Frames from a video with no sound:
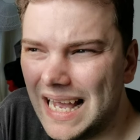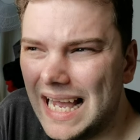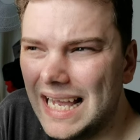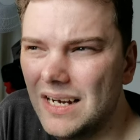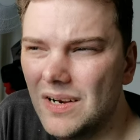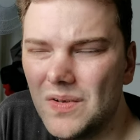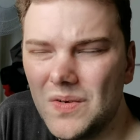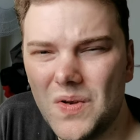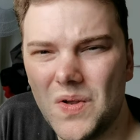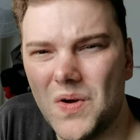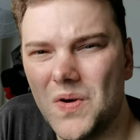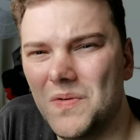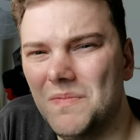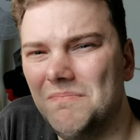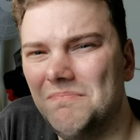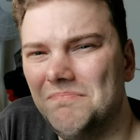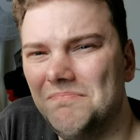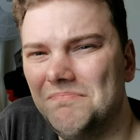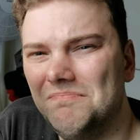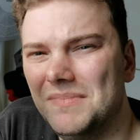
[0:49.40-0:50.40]
I don't know.
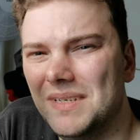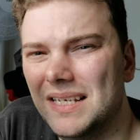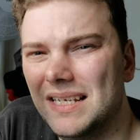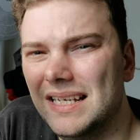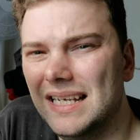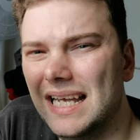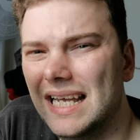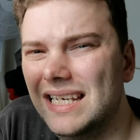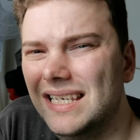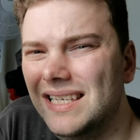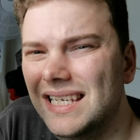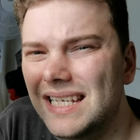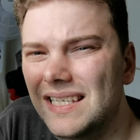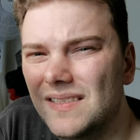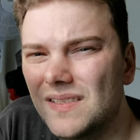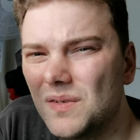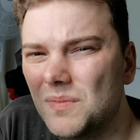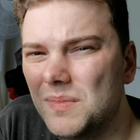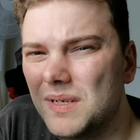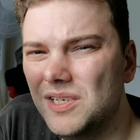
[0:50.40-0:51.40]
It
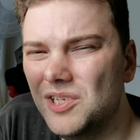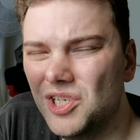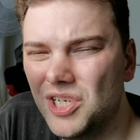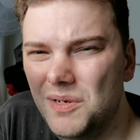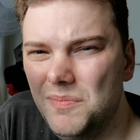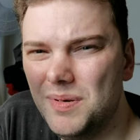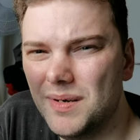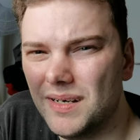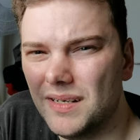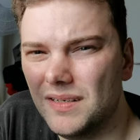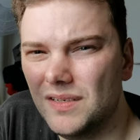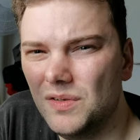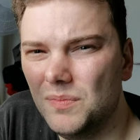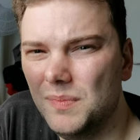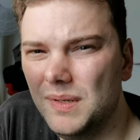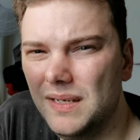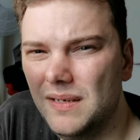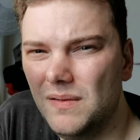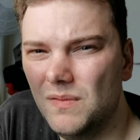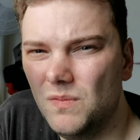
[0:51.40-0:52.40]
needs to be cheaper to
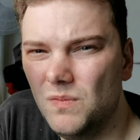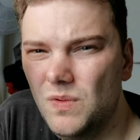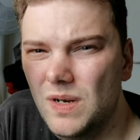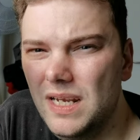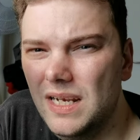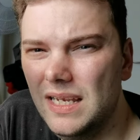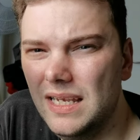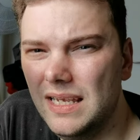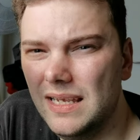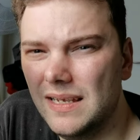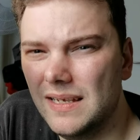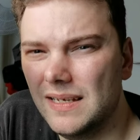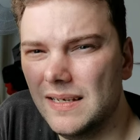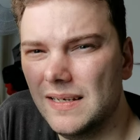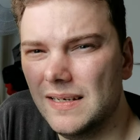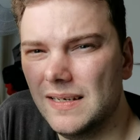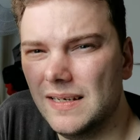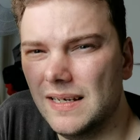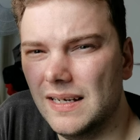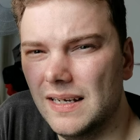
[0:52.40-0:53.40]
be really
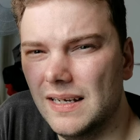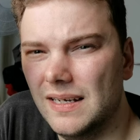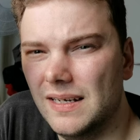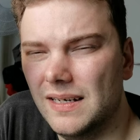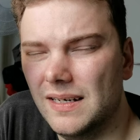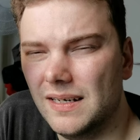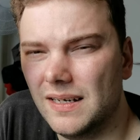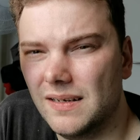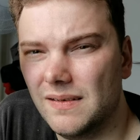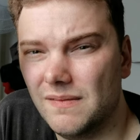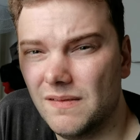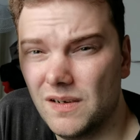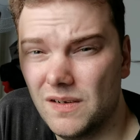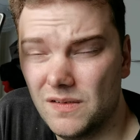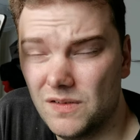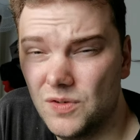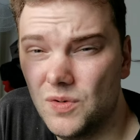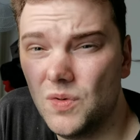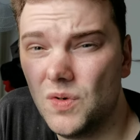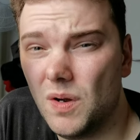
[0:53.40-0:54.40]
uh,
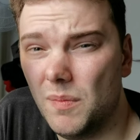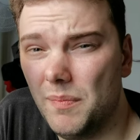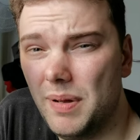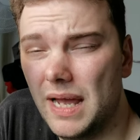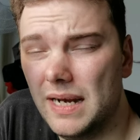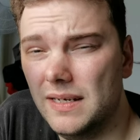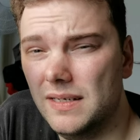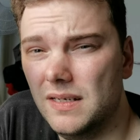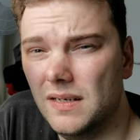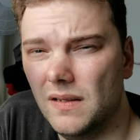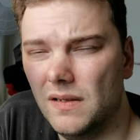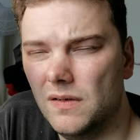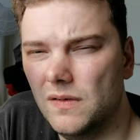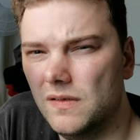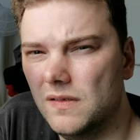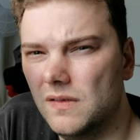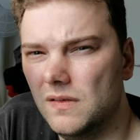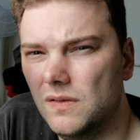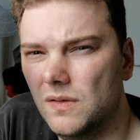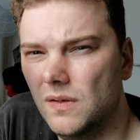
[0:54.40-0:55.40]
true competitor
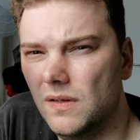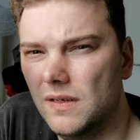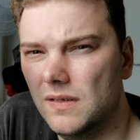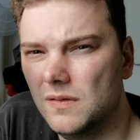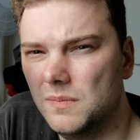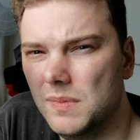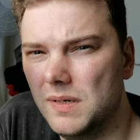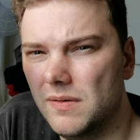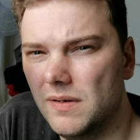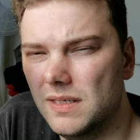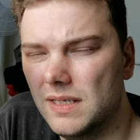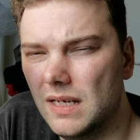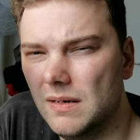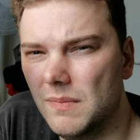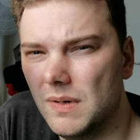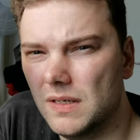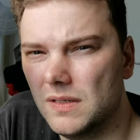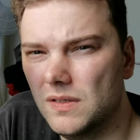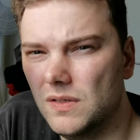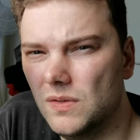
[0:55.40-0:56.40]
to the Xperia 10
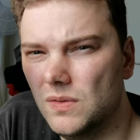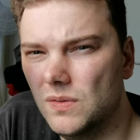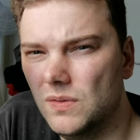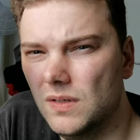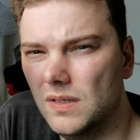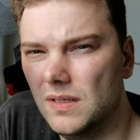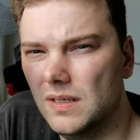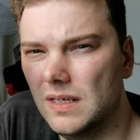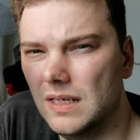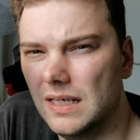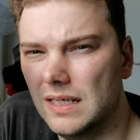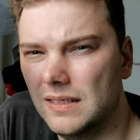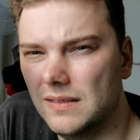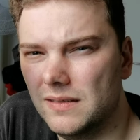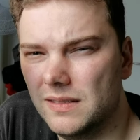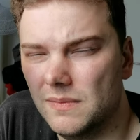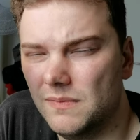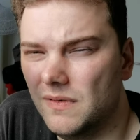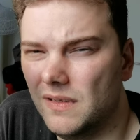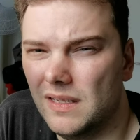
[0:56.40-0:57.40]
Mark II
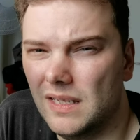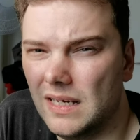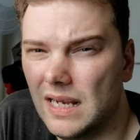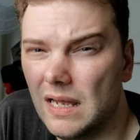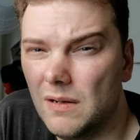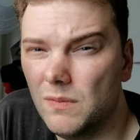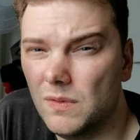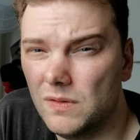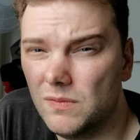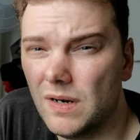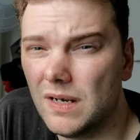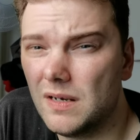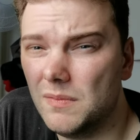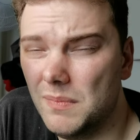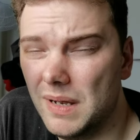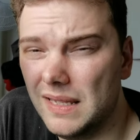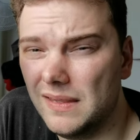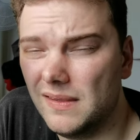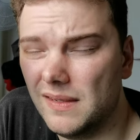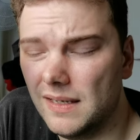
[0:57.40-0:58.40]
and something that I would
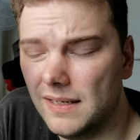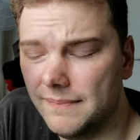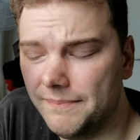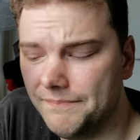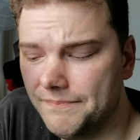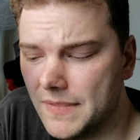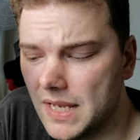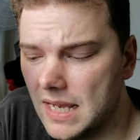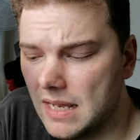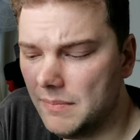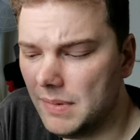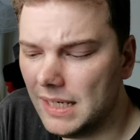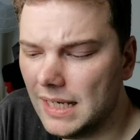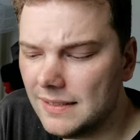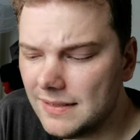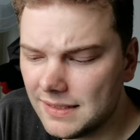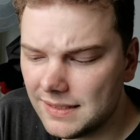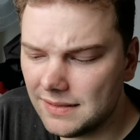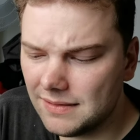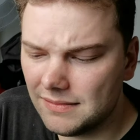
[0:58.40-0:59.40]
recommend then. But
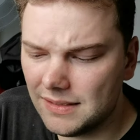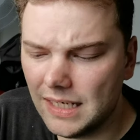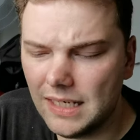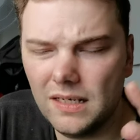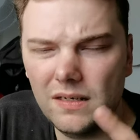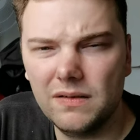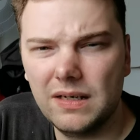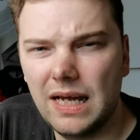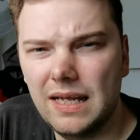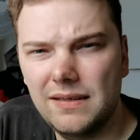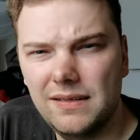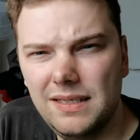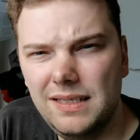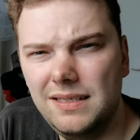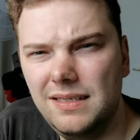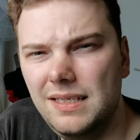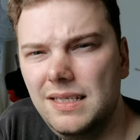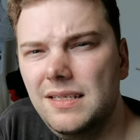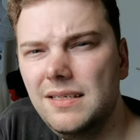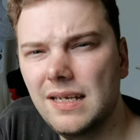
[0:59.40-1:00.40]
let's take a look at the
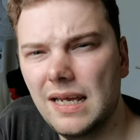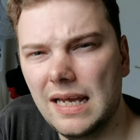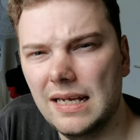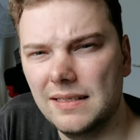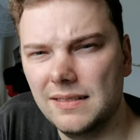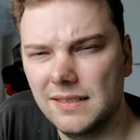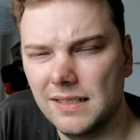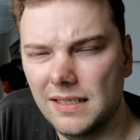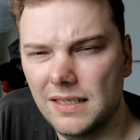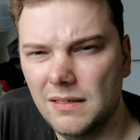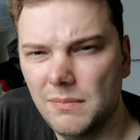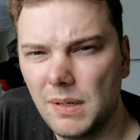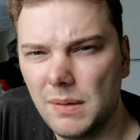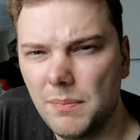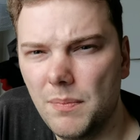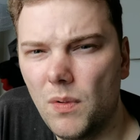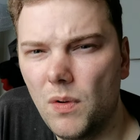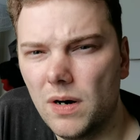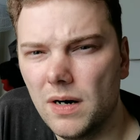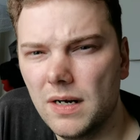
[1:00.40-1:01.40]
details a little
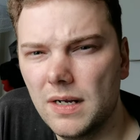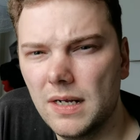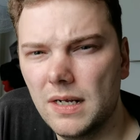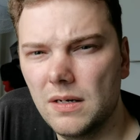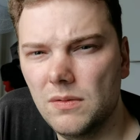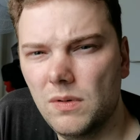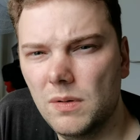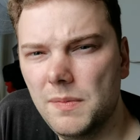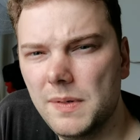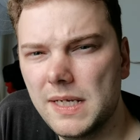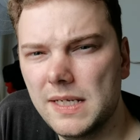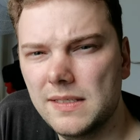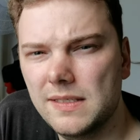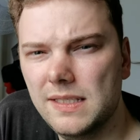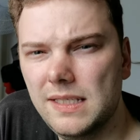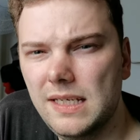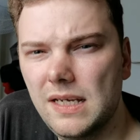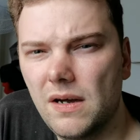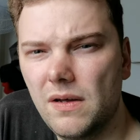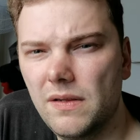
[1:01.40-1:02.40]
bit more. What we can
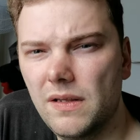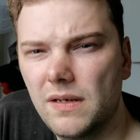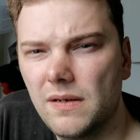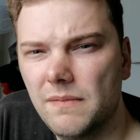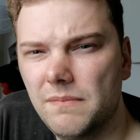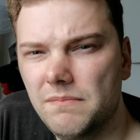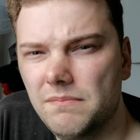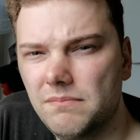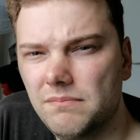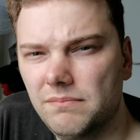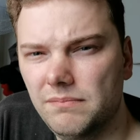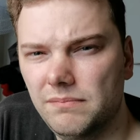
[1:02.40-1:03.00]
see on the